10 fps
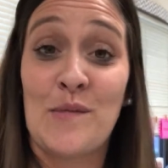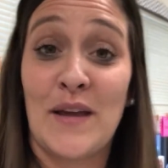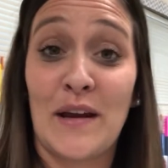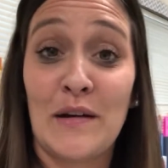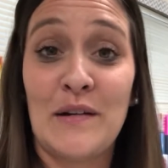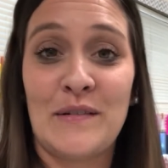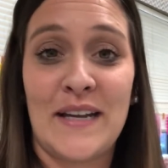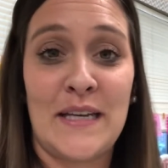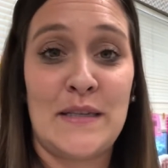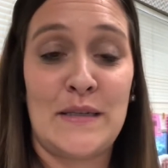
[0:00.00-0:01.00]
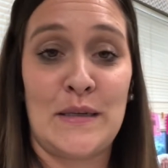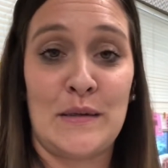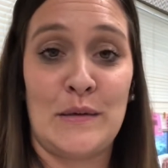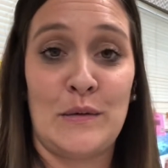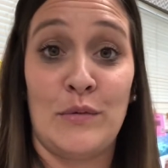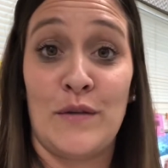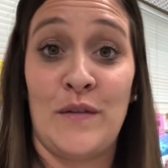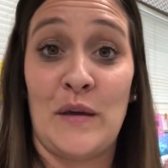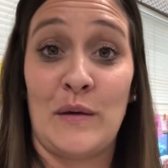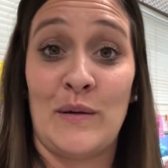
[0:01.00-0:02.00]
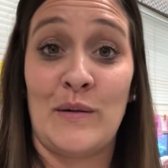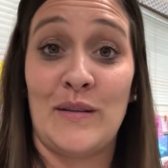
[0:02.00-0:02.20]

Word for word: we are going to review